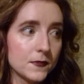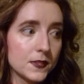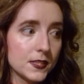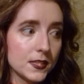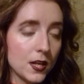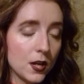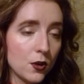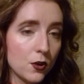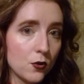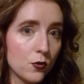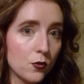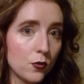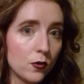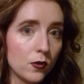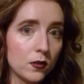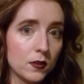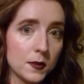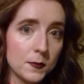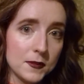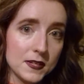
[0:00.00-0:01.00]
So
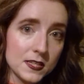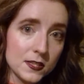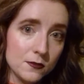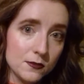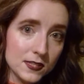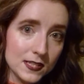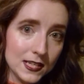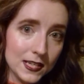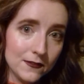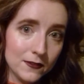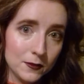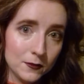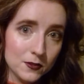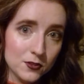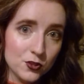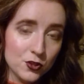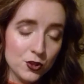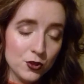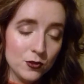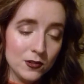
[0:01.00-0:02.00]
the person who was leaving was
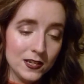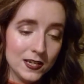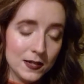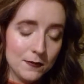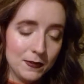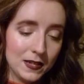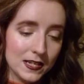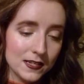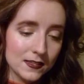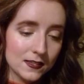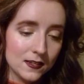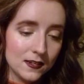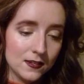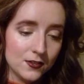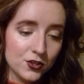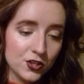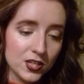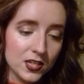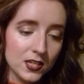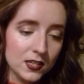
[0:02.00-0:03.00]
Julia, bless her.
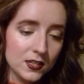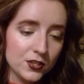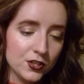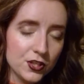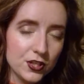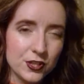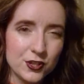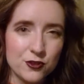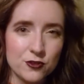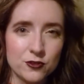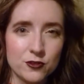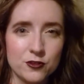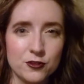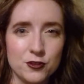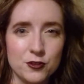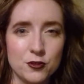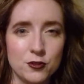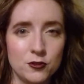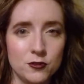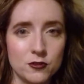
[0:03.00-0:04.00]
She struggled
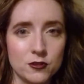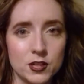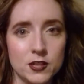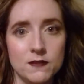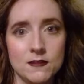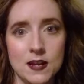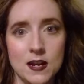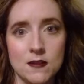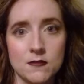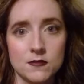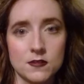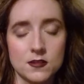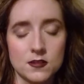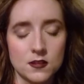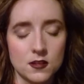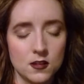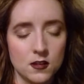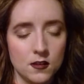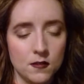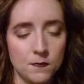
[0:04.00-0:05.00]
through all 3 rounds,
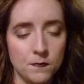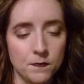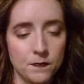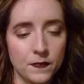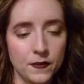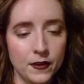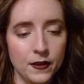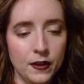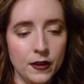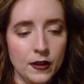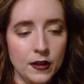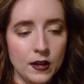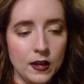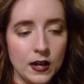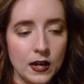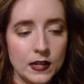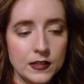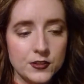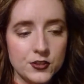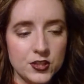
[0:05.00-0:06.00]

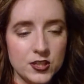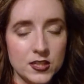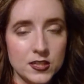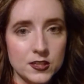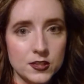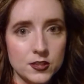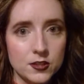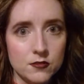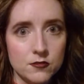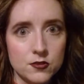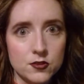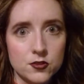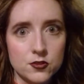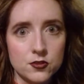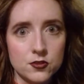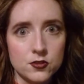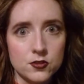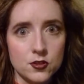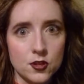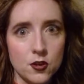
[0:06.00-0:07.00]
and she didn't do
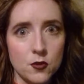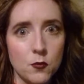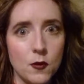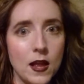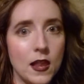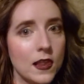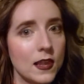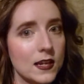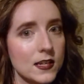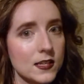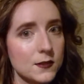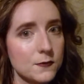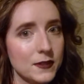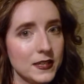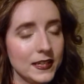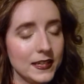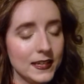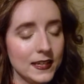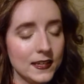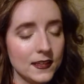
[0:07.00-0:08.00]
so well last
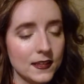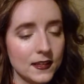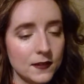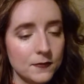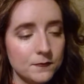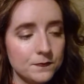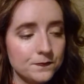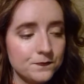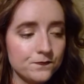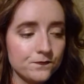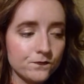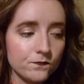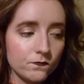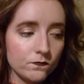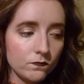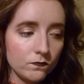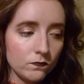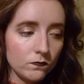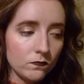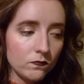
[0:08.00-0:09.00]
week either.
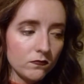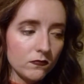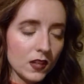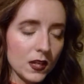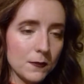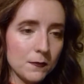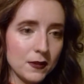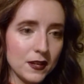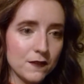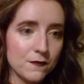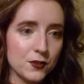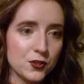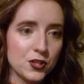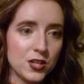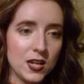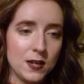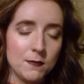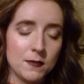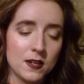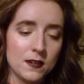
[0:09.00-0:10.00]
A bit of a
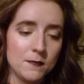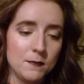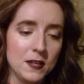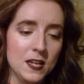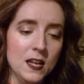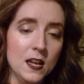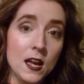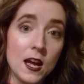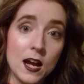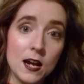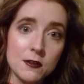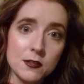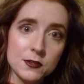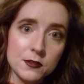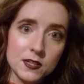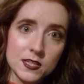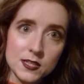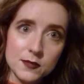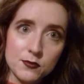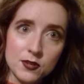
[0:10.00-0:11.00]
shame. I mean, I was
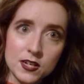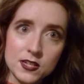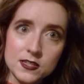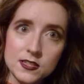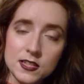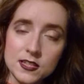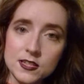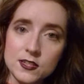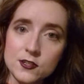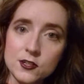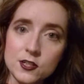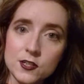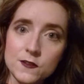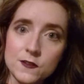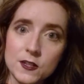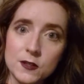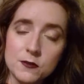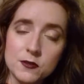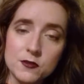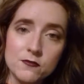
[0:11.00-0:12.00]
quite surprised. Sandy
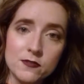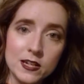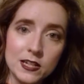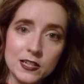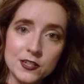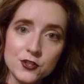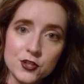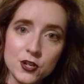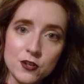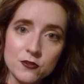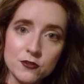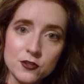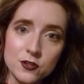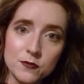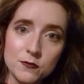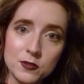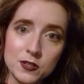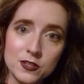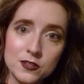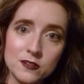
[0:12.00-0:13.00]
Toksvig was really choked
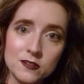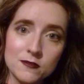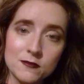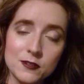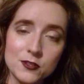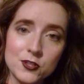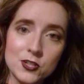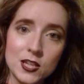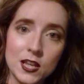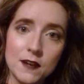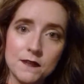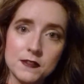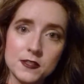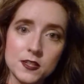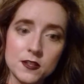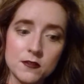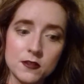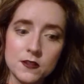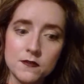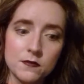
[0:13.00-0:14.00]
up when she left,
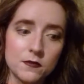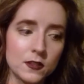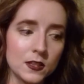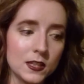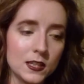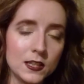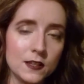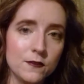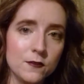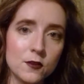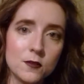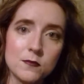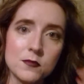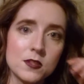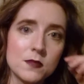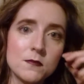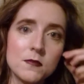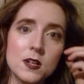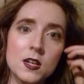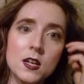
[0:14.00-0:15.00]
so they've clearly formed
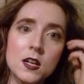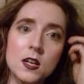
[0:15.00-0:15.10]
some